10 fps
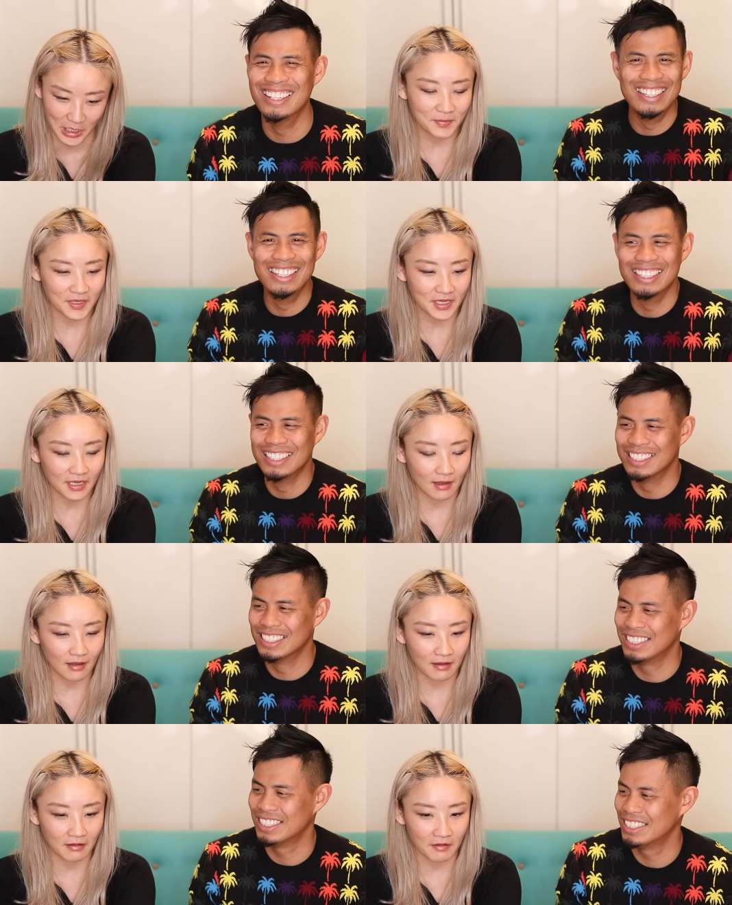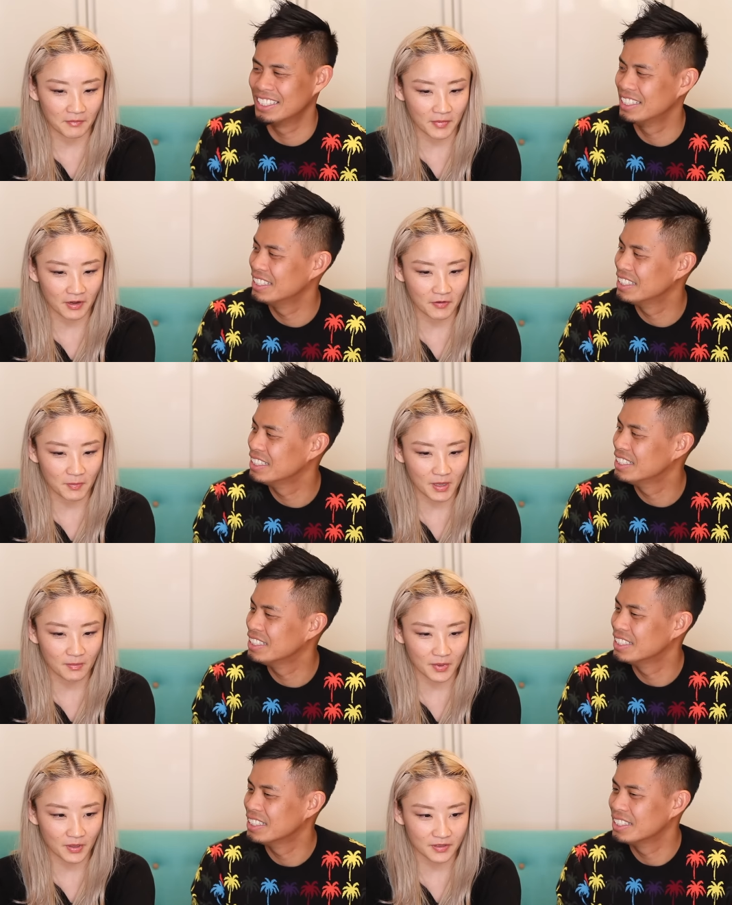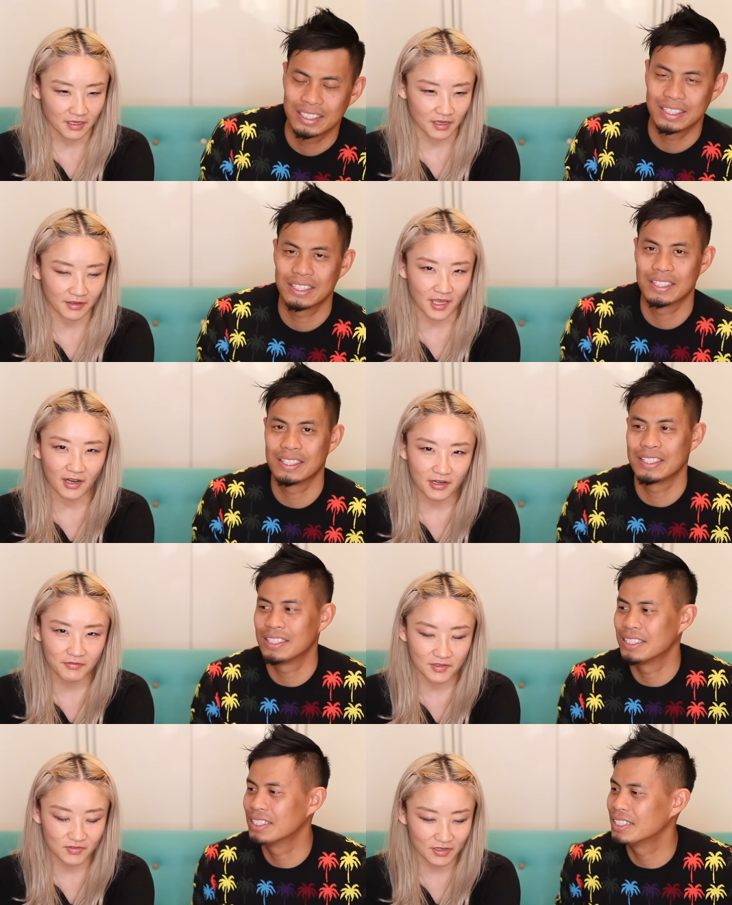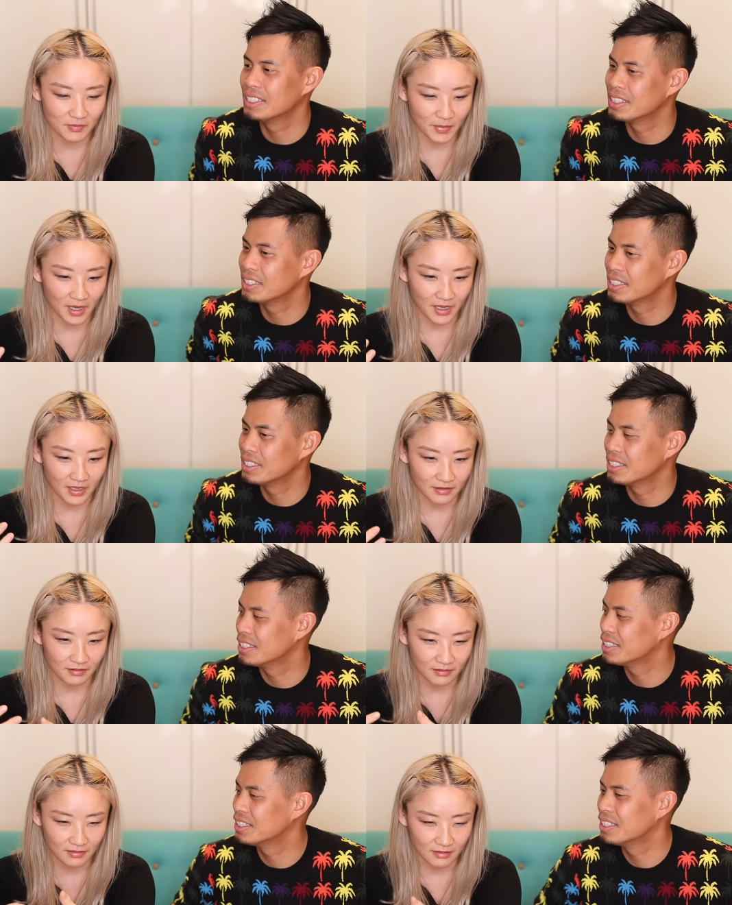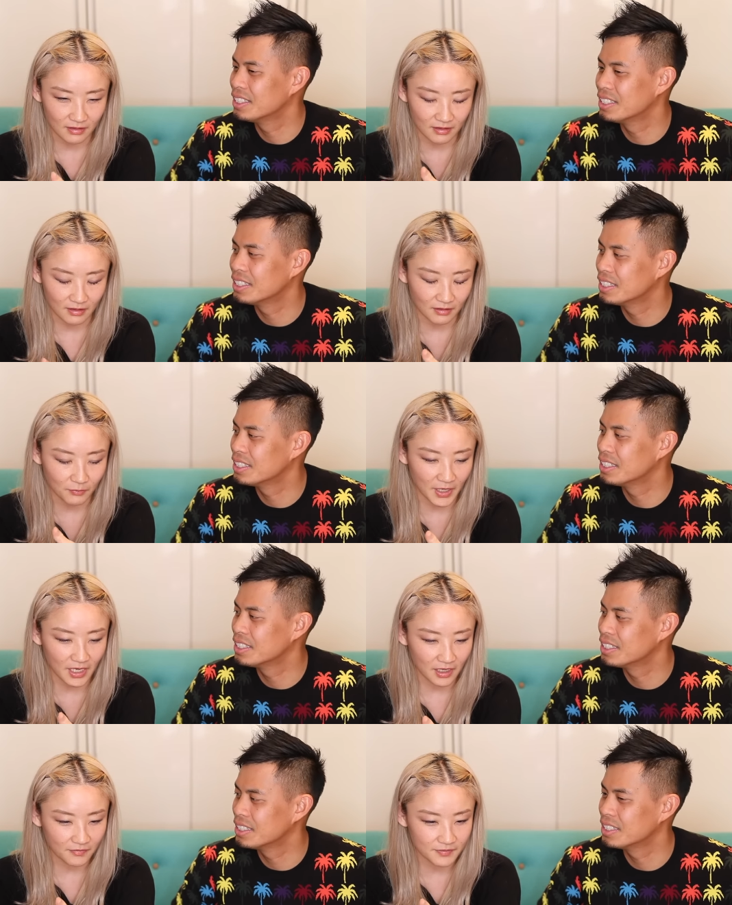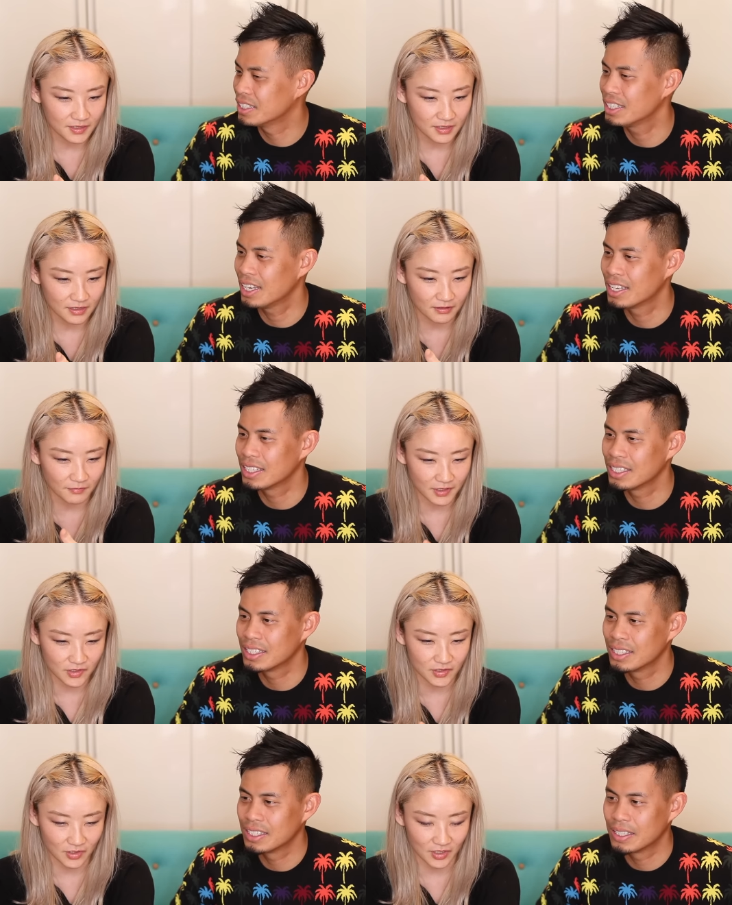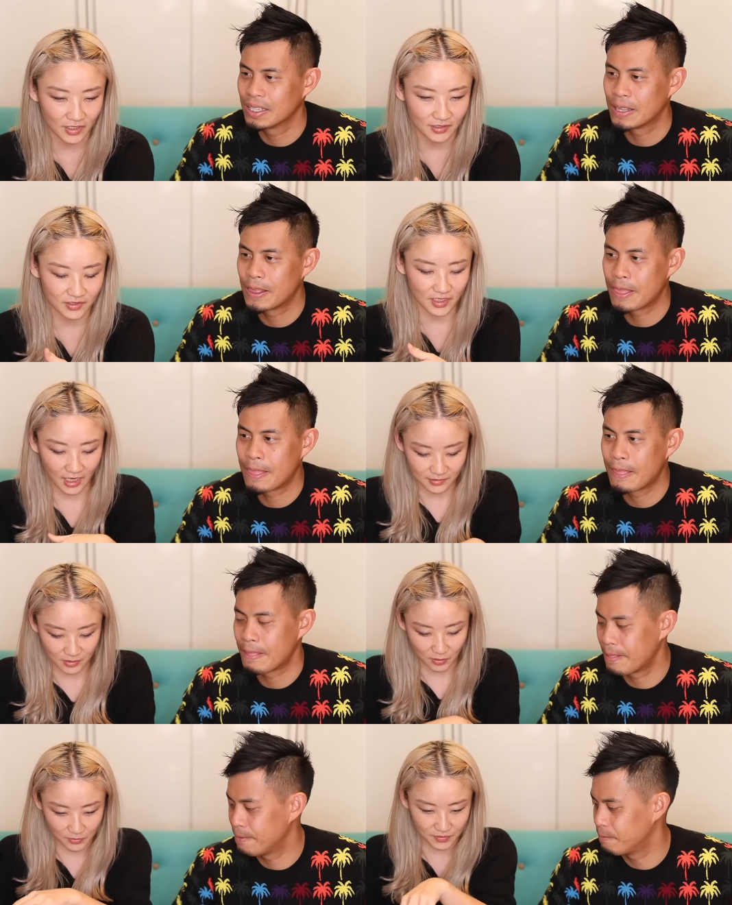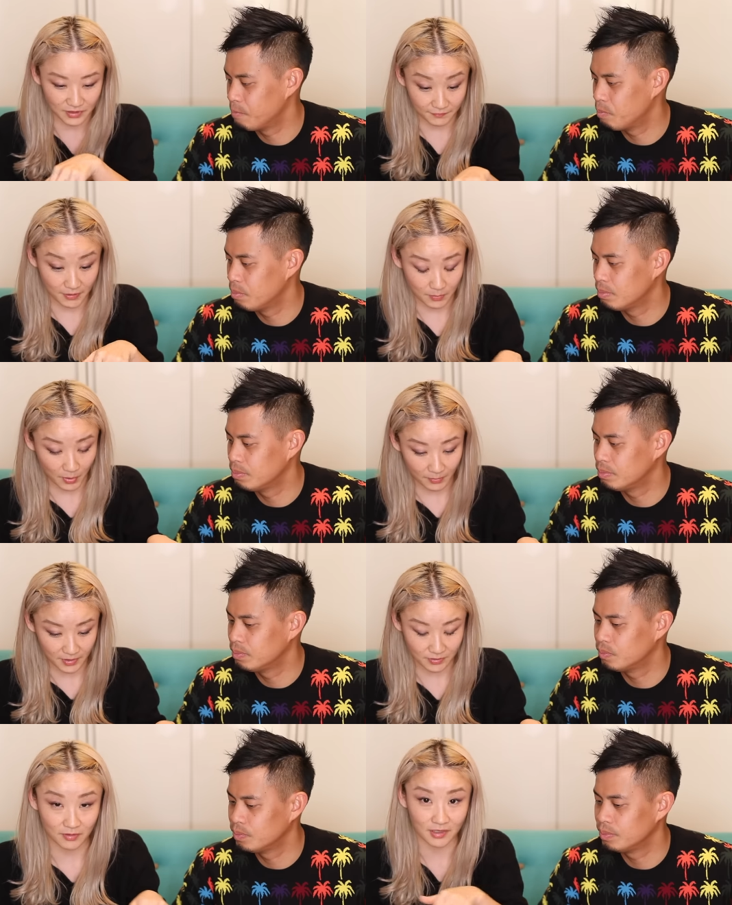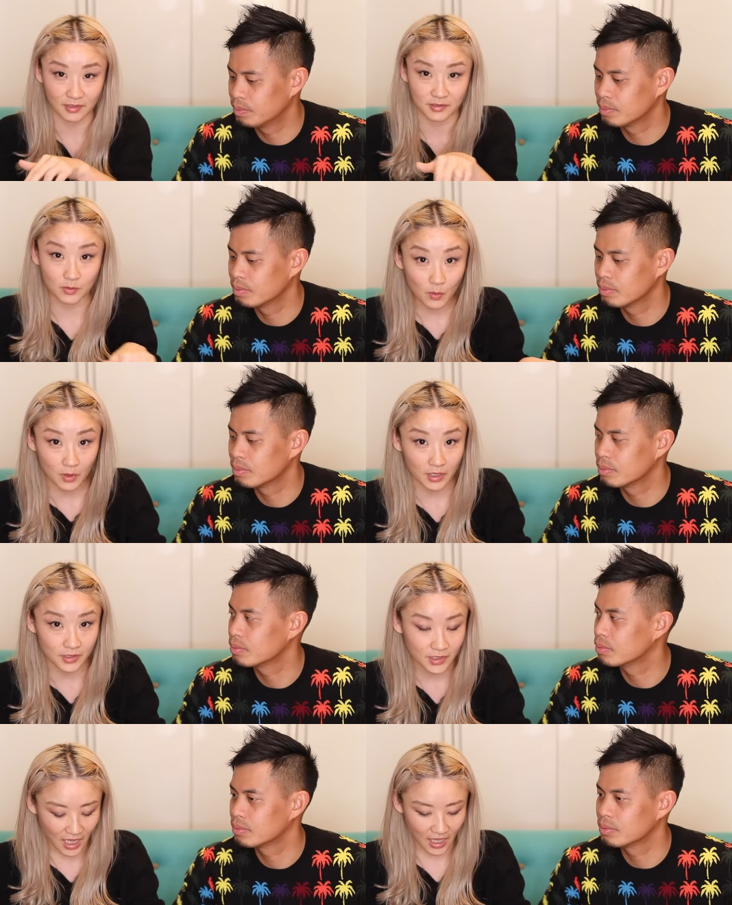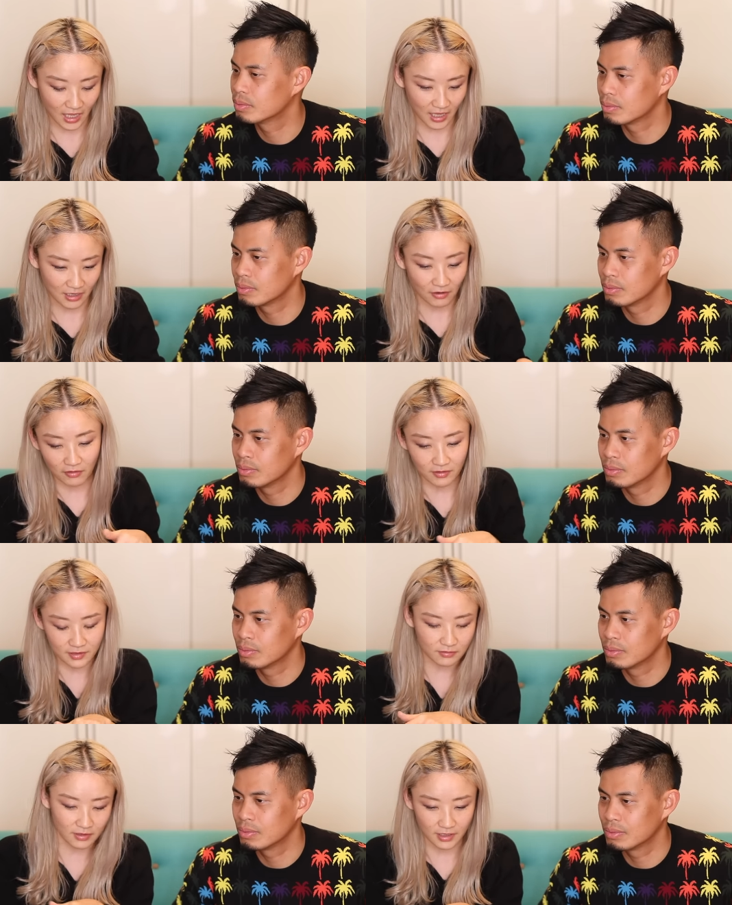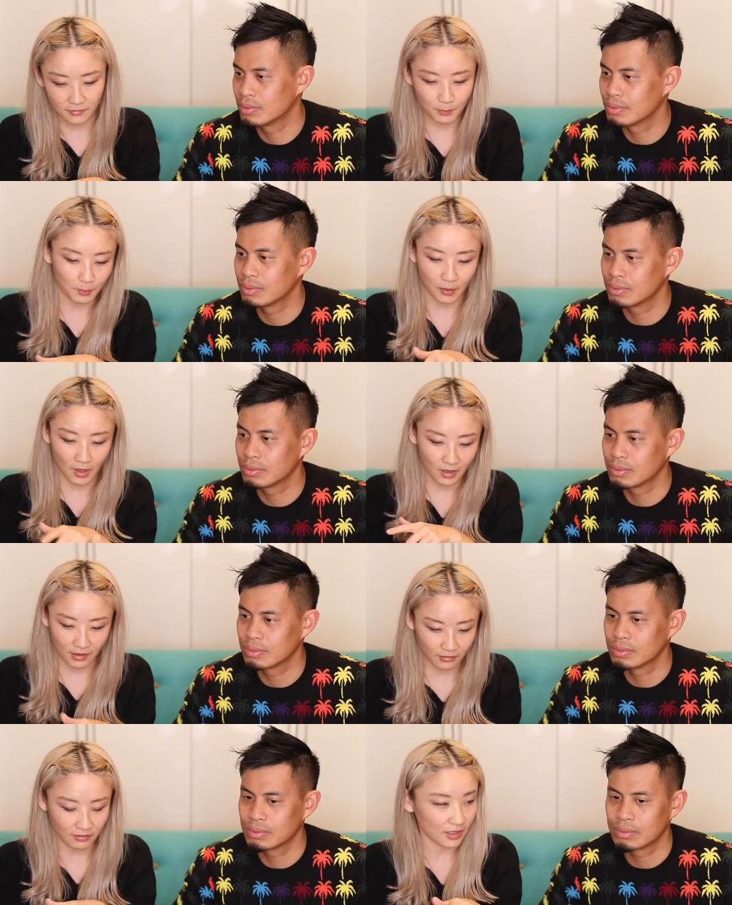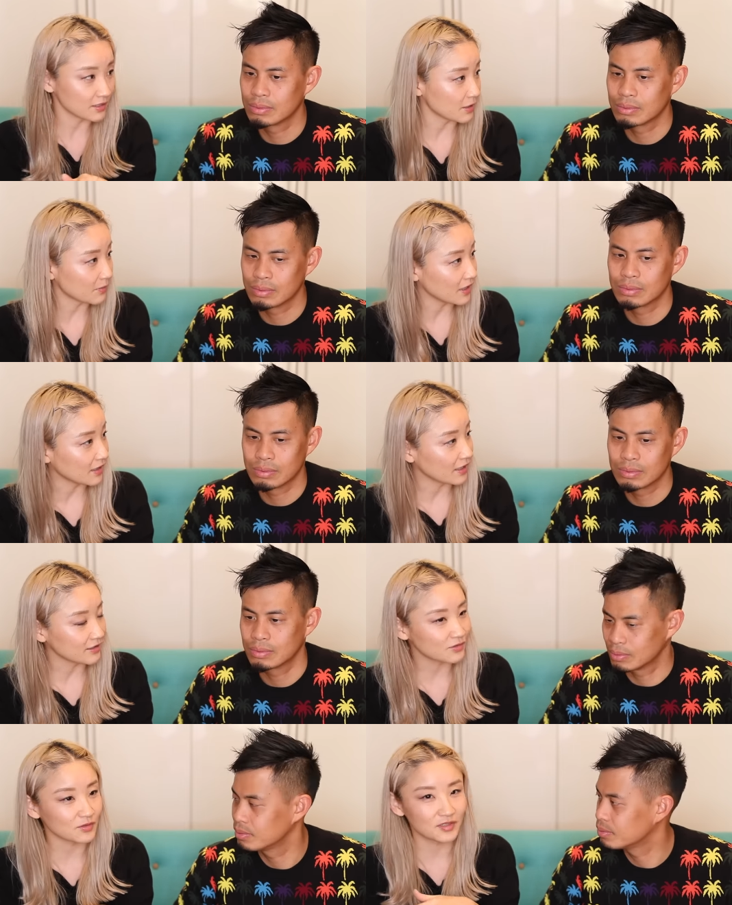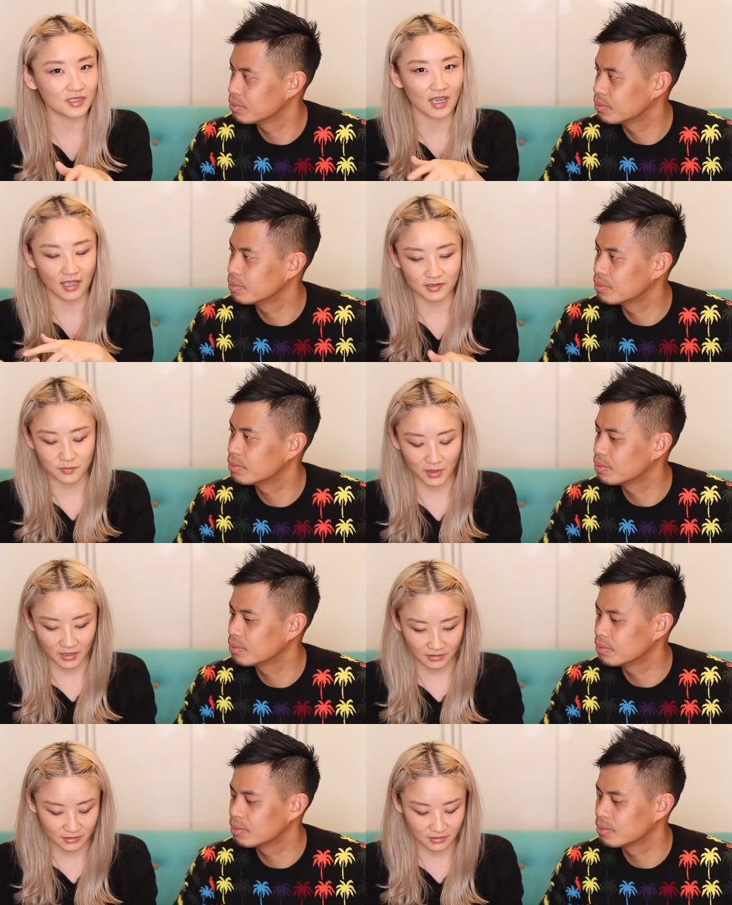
Speaker 1: But um, I remember uh, Carrie was trying to buy the wedding gift yeah. that registered and she had to go to different departments or like a stores and oh it's already bought or like something like so she had to buy like